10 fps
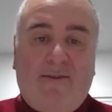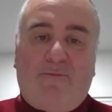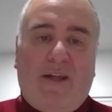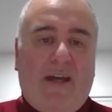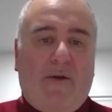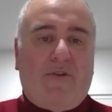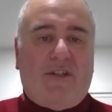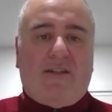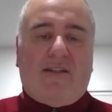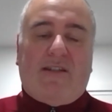but they were
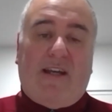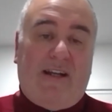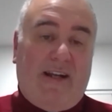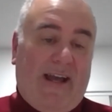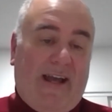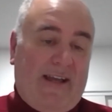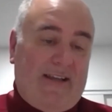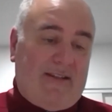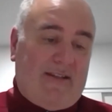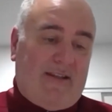just seen as
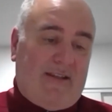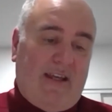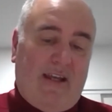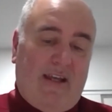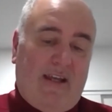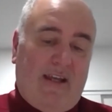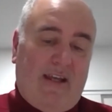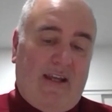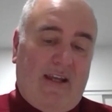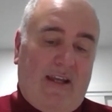the
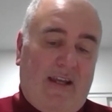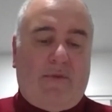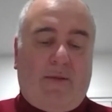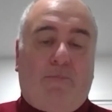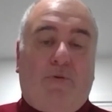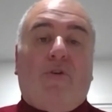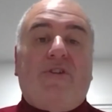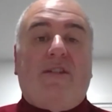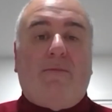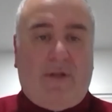poorer
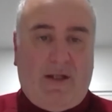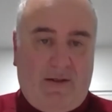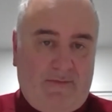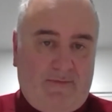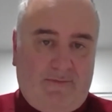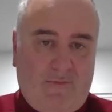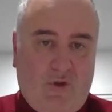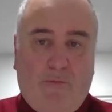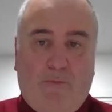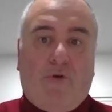sibling or
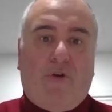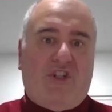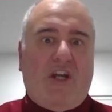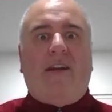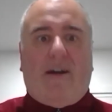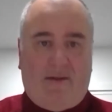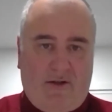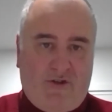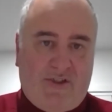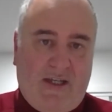the poorer gender,
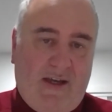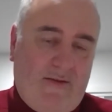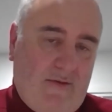I should say,